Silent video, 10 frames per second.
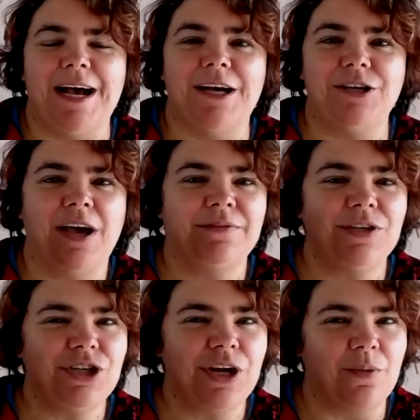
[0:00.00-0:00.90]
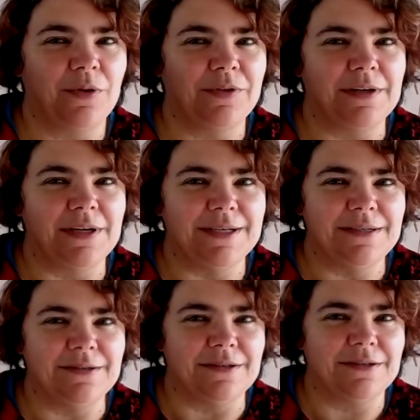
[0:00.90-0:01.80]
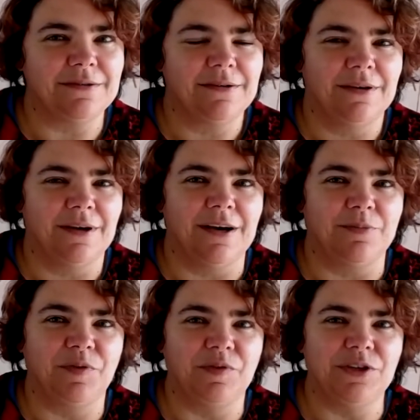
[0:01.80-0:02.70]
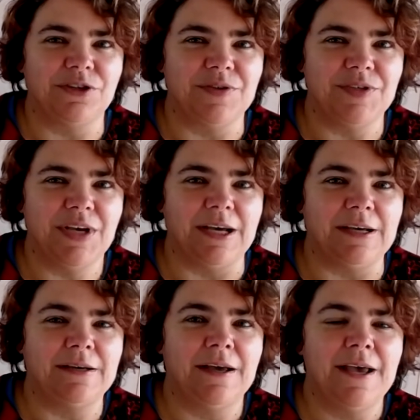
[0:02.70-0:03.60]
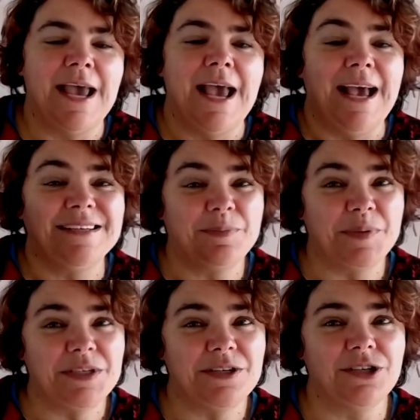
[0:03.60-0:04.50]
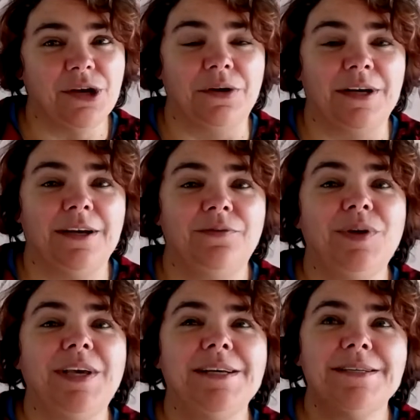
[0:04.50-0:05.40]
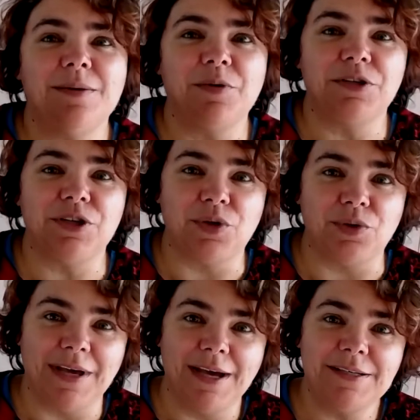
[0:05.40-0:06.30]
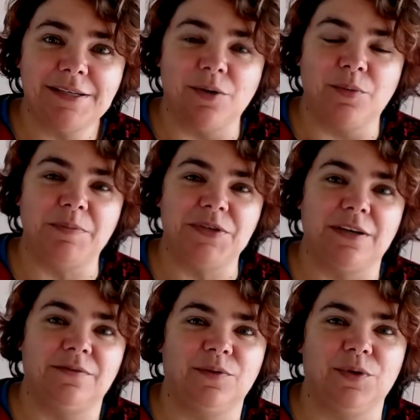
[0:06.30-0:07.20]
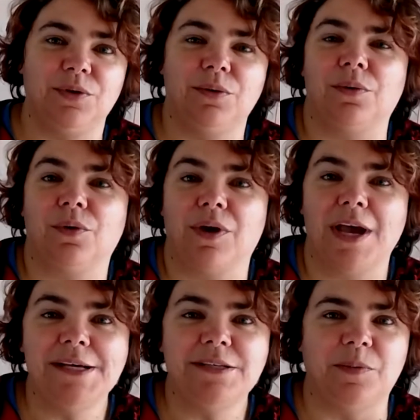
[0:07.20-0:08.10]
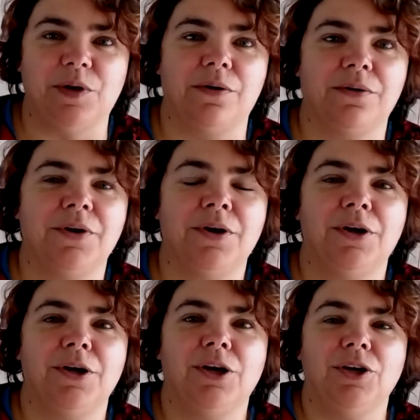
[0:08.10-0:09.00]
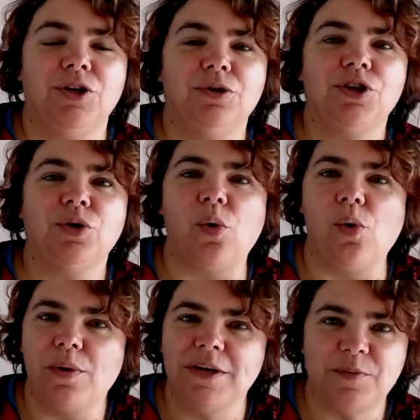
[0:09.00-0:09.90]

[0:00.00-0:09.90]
you have to check what the license provisions say. As a business owner, if you're getting someone to create a website for you or create a blog, you should always